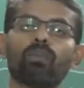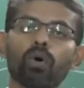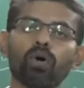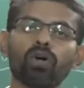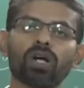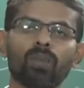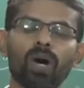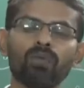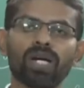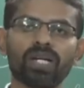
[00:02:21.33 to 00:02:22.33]

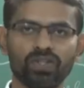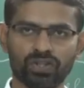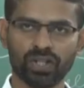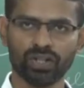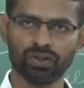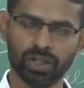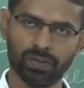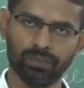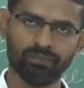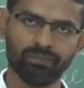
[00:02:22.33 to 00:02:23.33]
program of
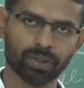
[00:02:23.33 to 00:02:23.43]
instruction.